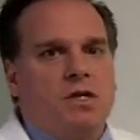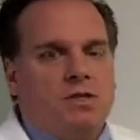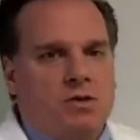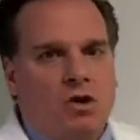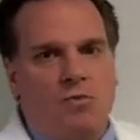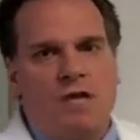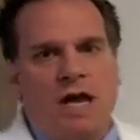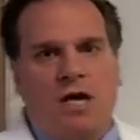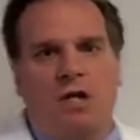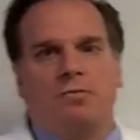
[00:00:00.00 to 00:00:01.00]
So I hope
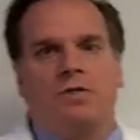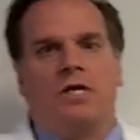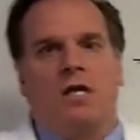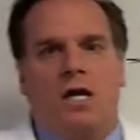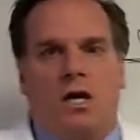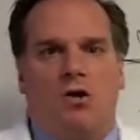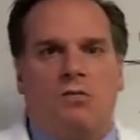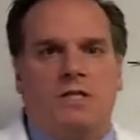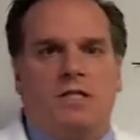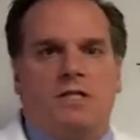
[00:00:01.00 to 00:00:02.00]
that helps. I hope
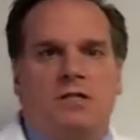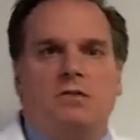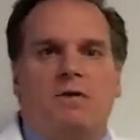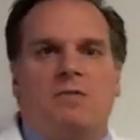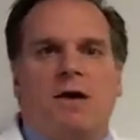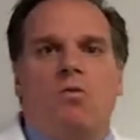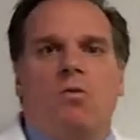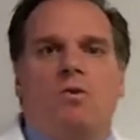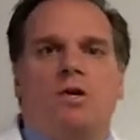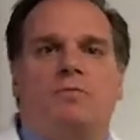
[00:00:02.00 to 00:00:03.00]
it sees a little bit about
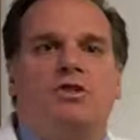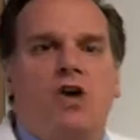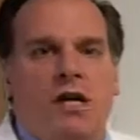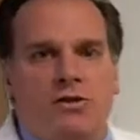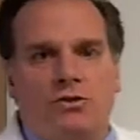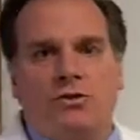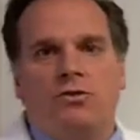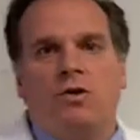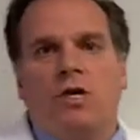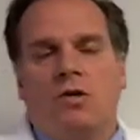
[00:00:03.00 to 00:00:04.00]
what we're going to be trying to
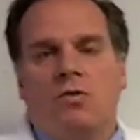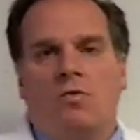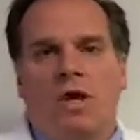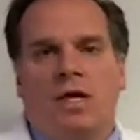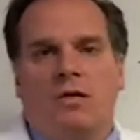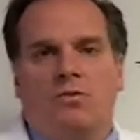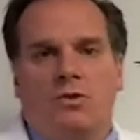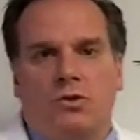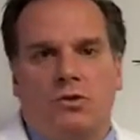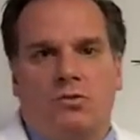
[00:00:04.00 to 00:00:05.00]
do when
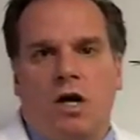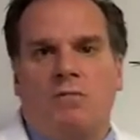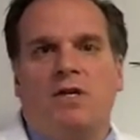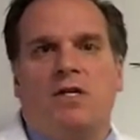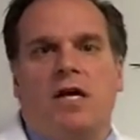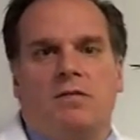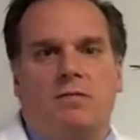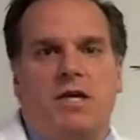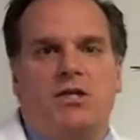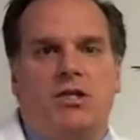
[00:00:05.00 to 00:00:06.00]
you come in as a
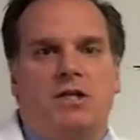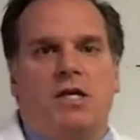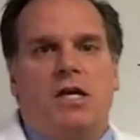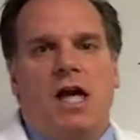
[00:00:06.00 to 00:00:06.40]
patient.